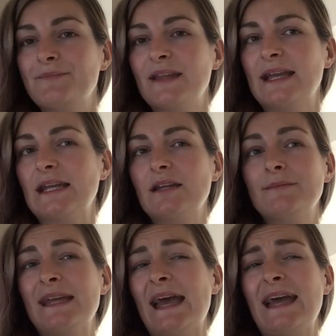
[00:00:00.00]
Again, it can
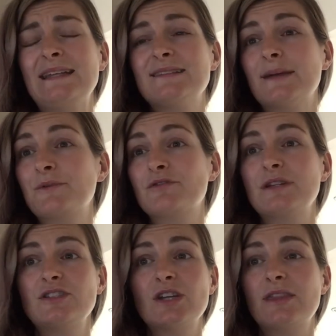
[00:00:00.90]
be any type of
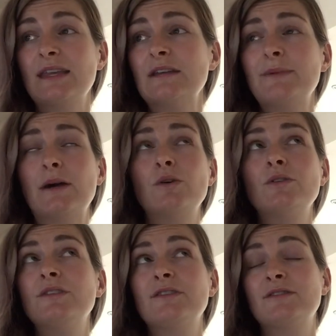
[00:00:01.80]
creature. Think about all
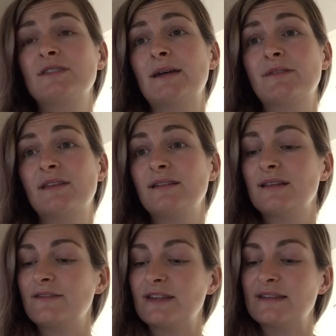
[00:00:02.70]
the different types of things that
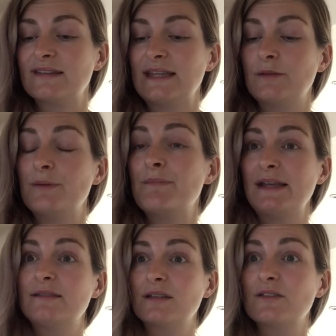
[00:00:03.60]
live in the sea. It could be
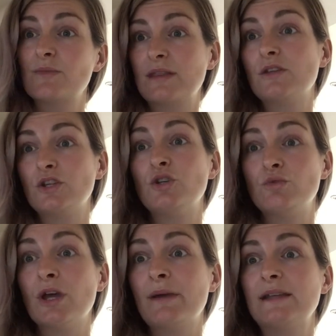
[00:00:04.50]
based on something that you
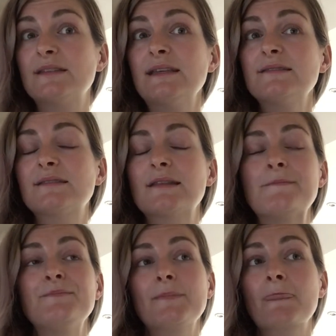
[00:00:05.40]
know exists,
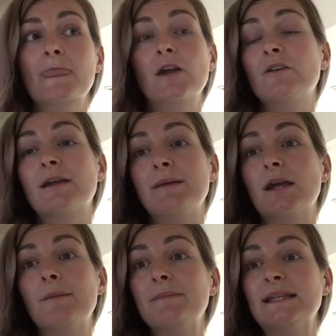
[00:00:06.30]
or it could be a
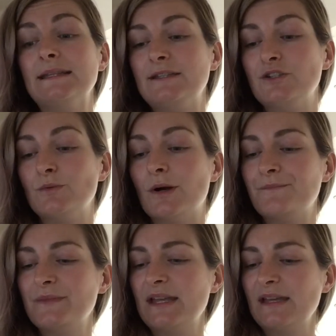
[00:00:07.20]
completely new one.
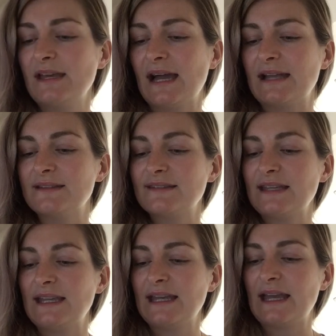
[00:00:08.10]
And
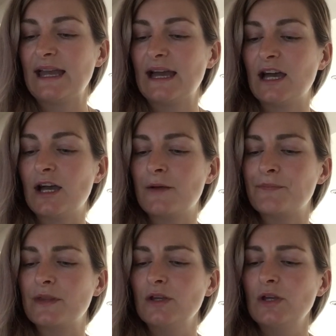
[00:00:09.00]
see
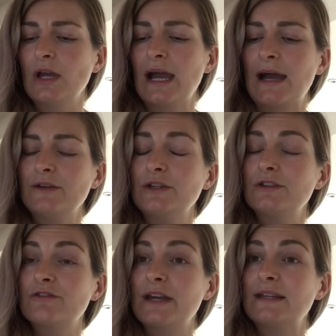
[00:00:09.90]
how you can
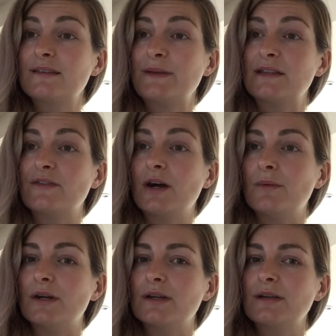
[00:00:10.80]
create this piece of
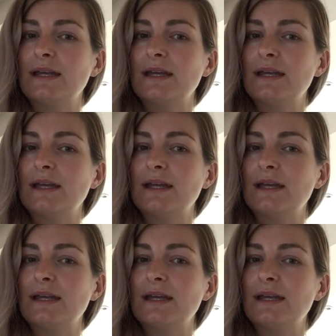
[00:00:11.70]
artwork.